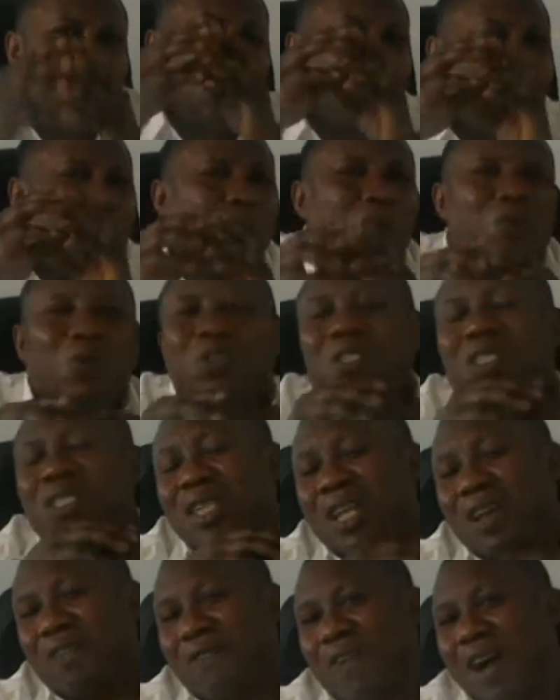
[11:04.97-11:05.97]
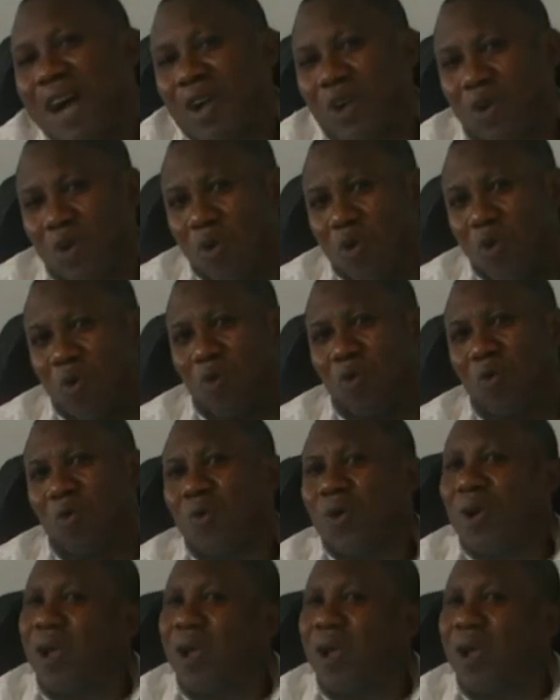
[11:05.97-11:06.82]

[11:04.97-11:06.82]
you must never go